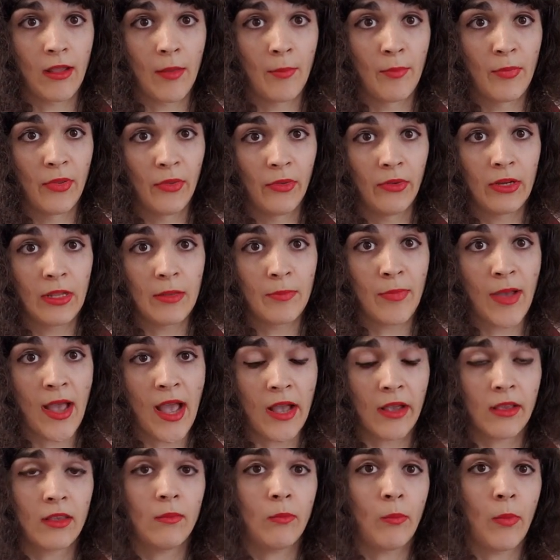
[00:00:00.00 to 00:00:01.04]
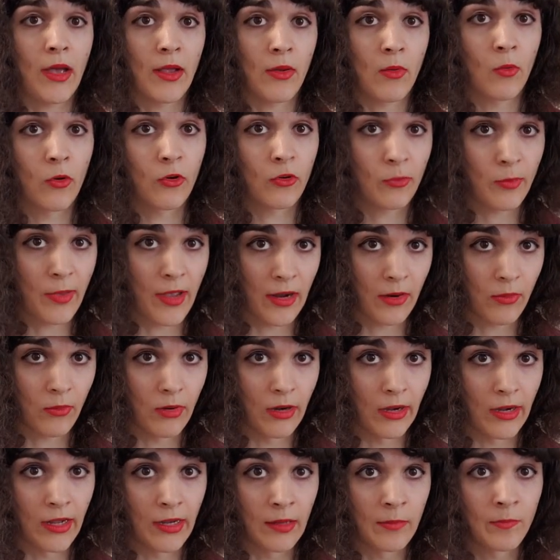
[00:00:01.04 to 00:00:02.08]
ability back by horseback
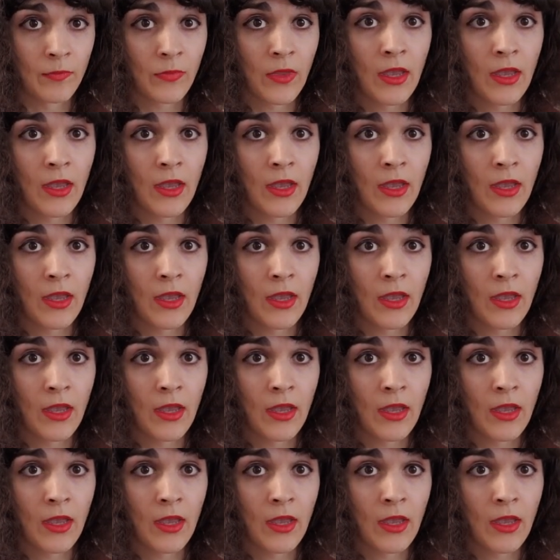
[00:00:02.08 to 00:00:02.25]
riding.